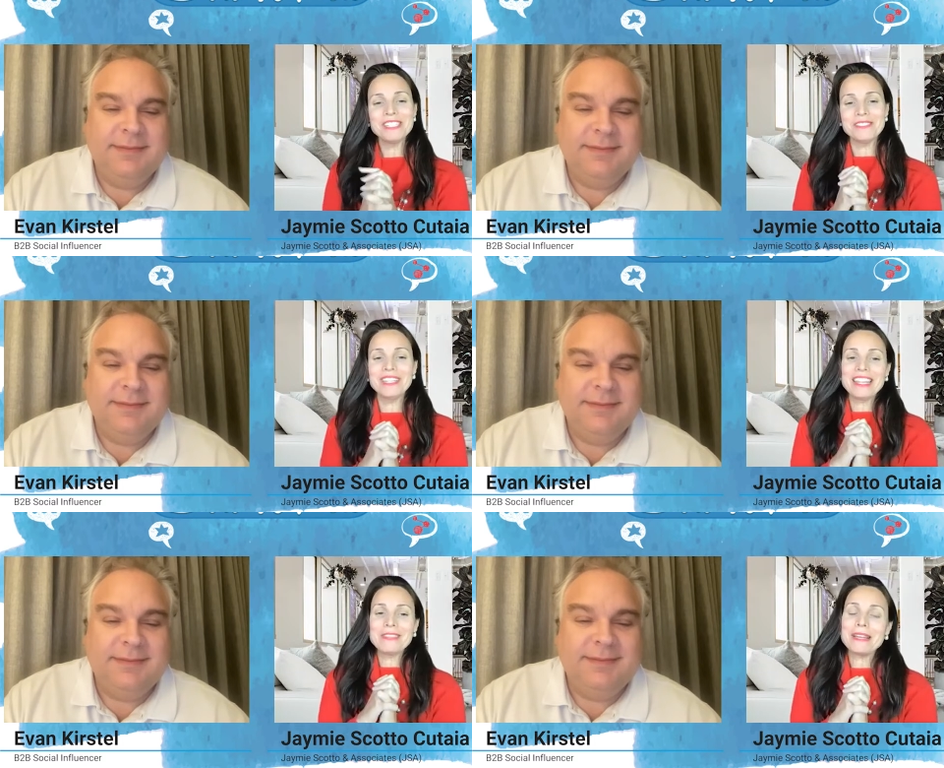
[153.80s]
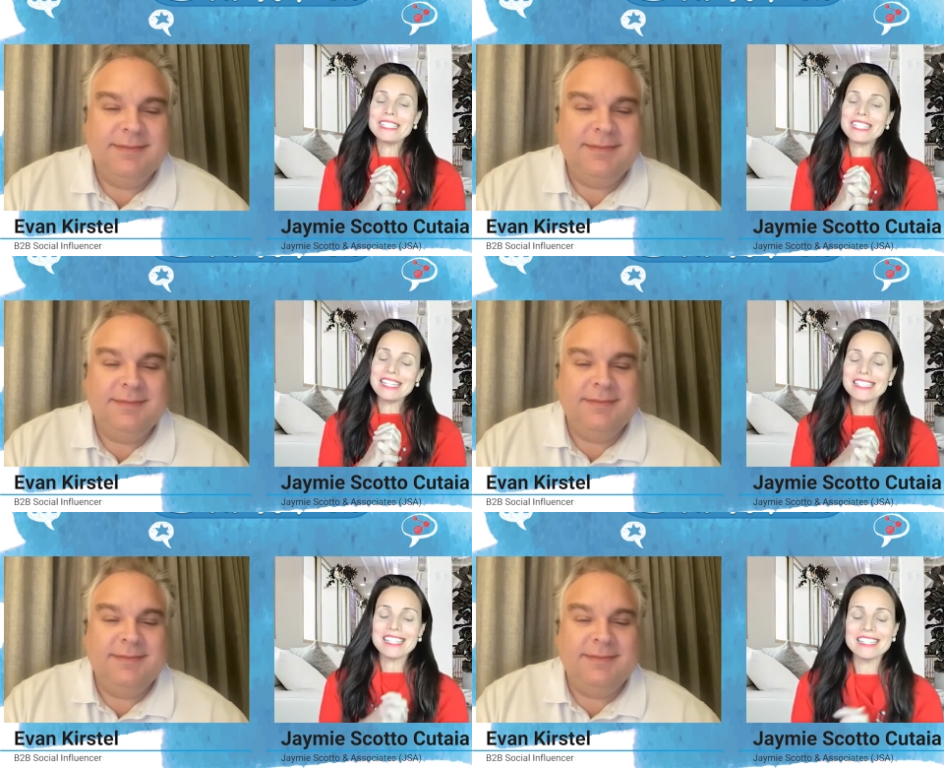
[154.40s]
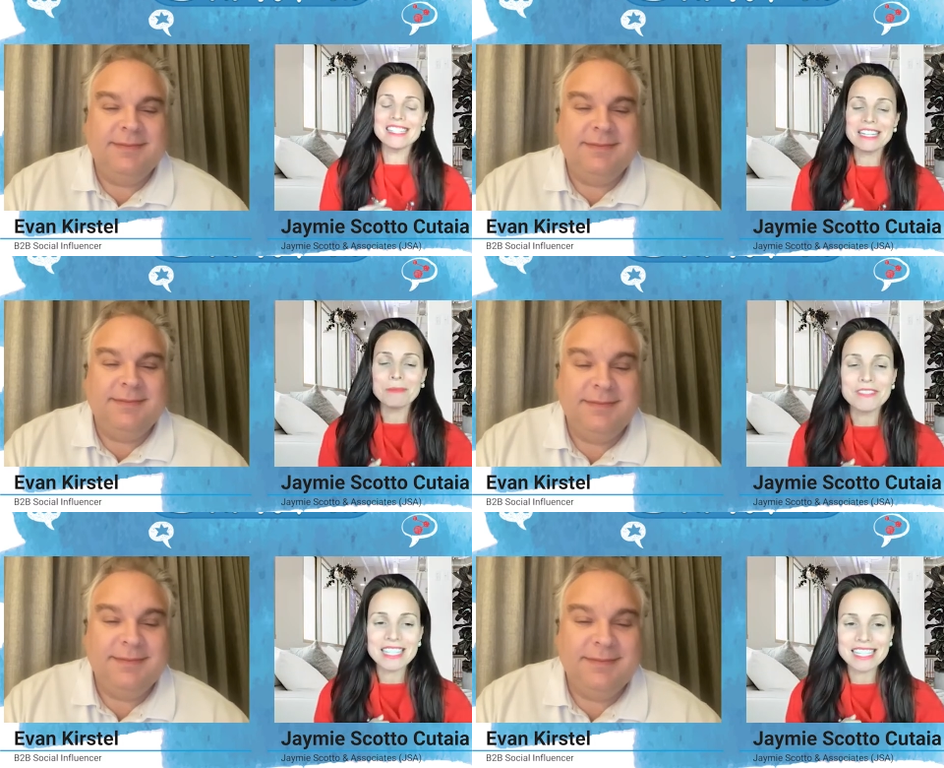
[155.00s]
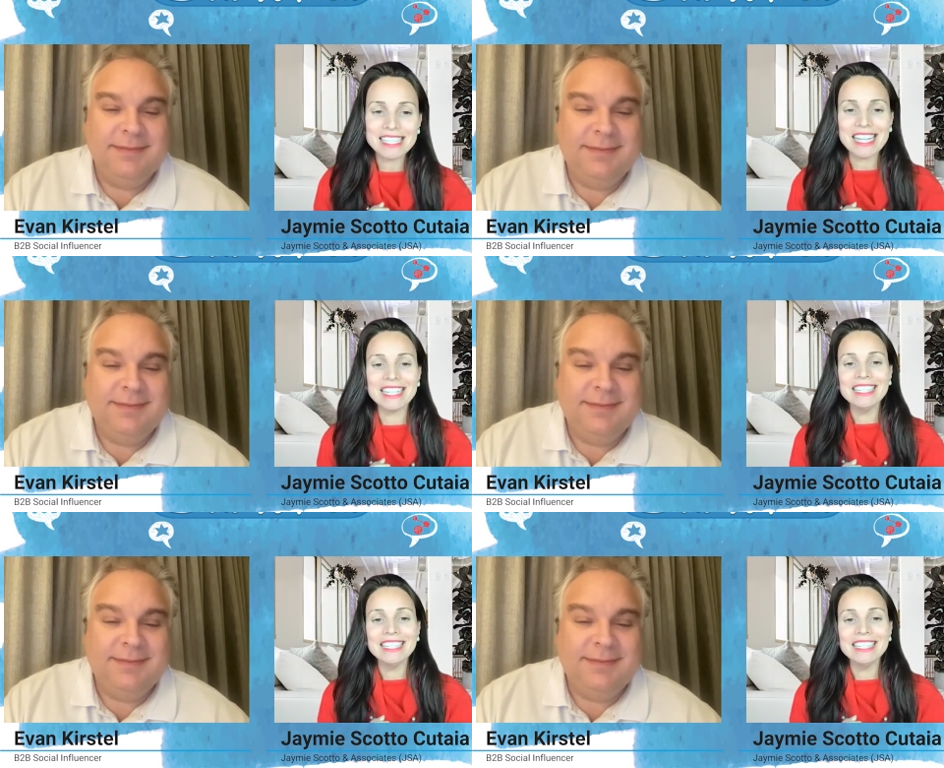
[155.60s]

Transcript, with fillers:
Speaker 1: we do. We get the best guests on Data Movers, I gotta say.